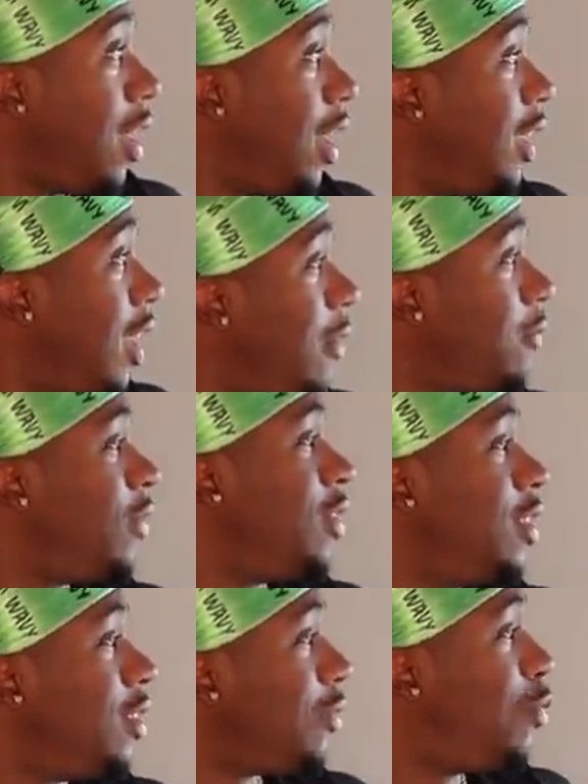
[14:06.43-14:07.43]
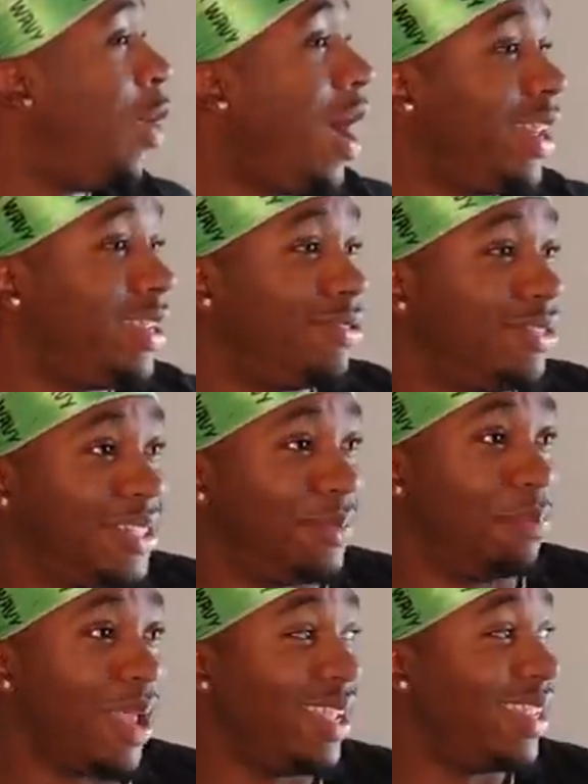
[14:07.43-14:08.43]
Ah! Why you
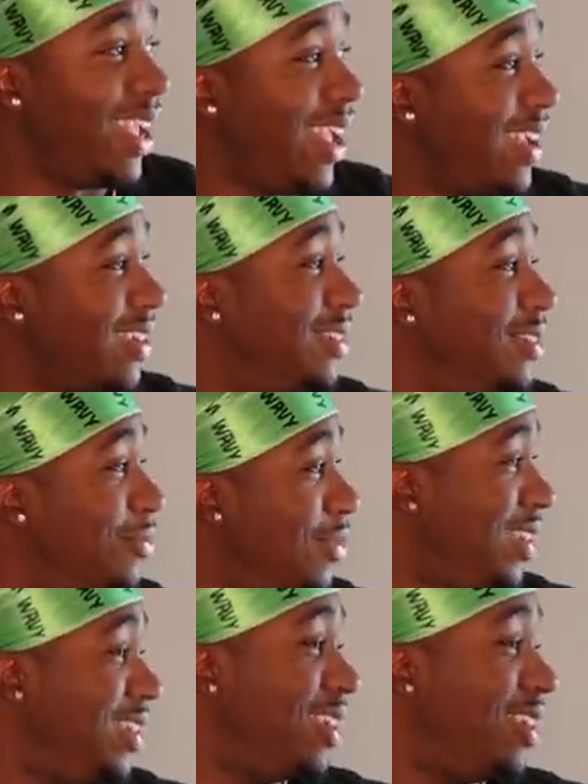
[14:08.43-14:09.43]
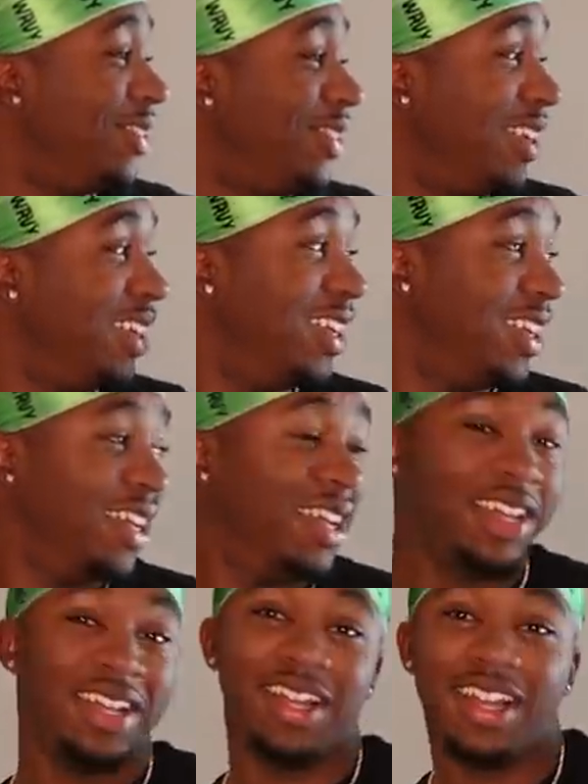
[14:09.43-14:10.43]
just bang your head on the window? I
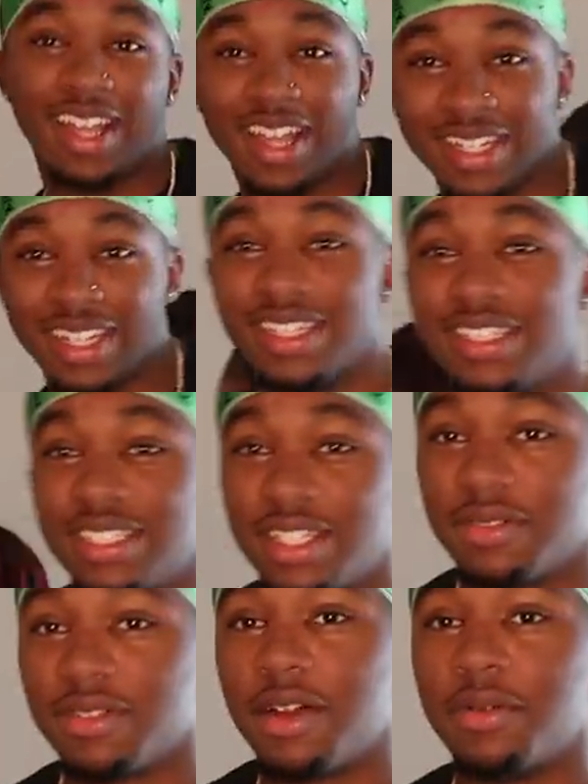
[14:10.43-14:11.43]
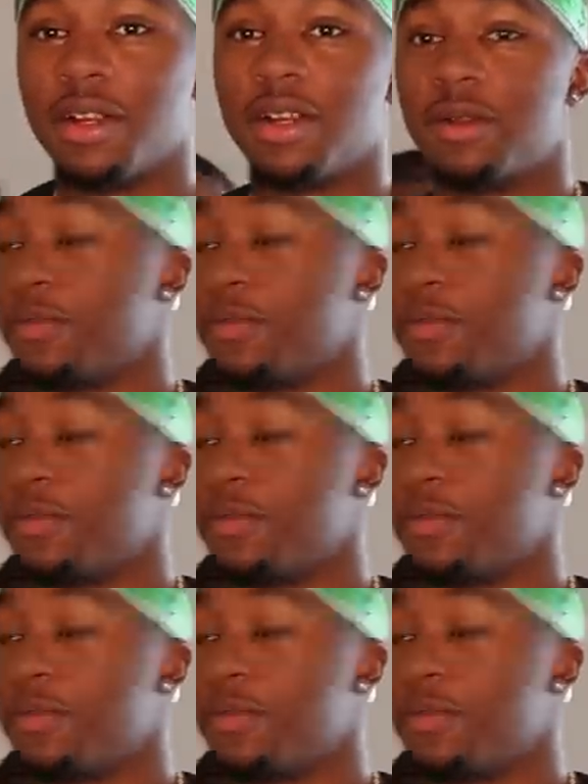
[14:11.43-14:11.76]
think there's something wrong here.